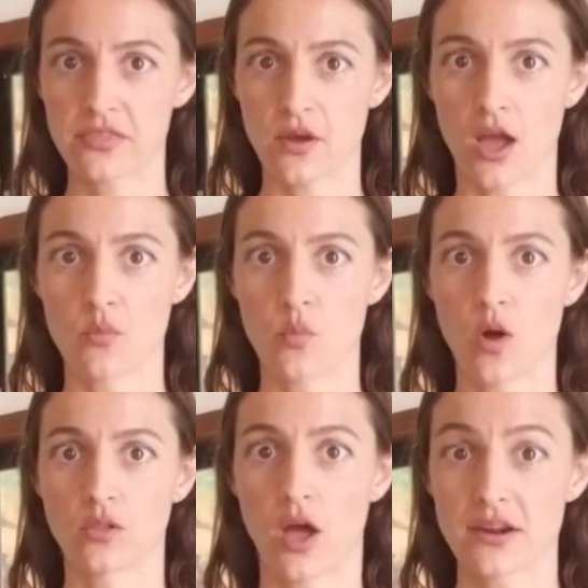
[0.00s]
A
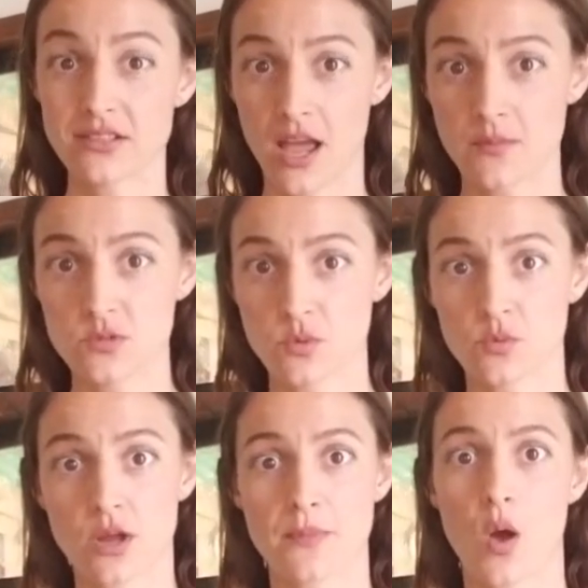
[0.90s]
lot of times when we're
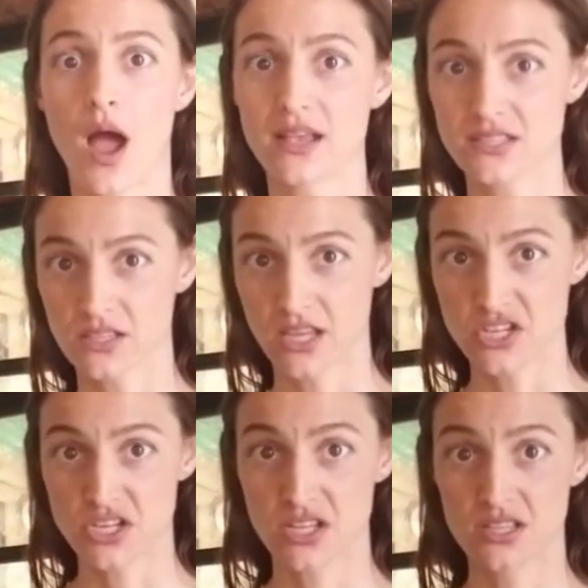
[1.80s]
talking about
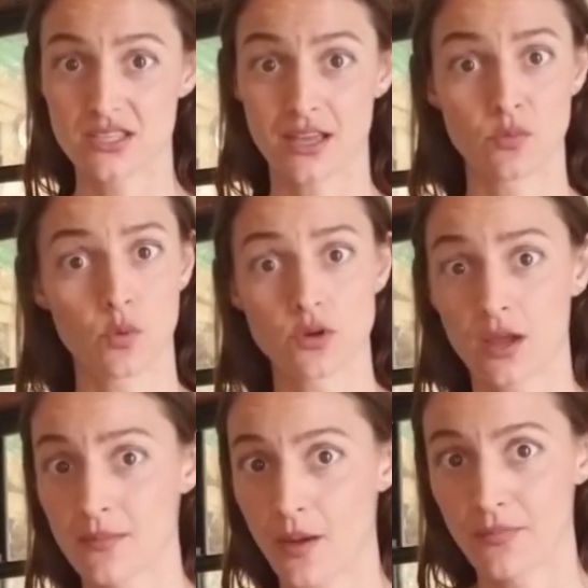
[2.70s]
isolations and when we're
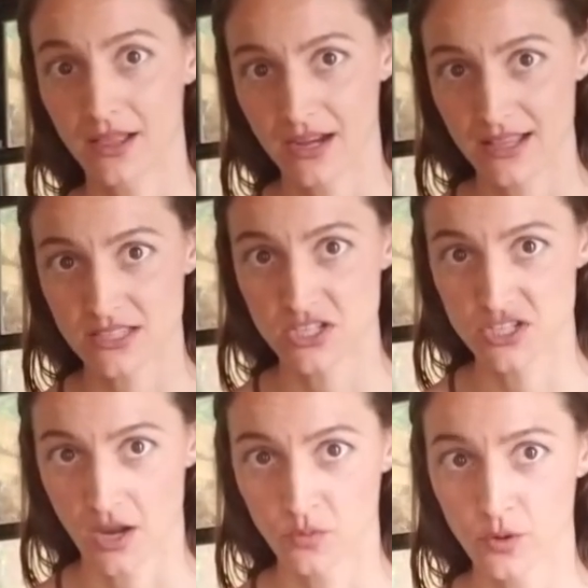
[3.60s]
talking about belly dance in
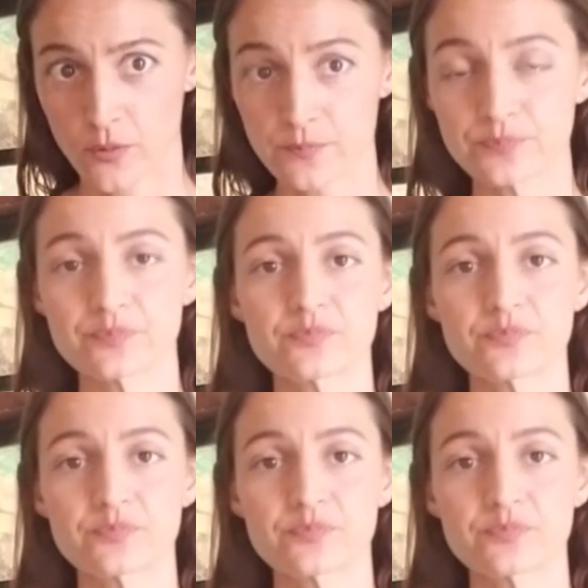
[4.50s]
general,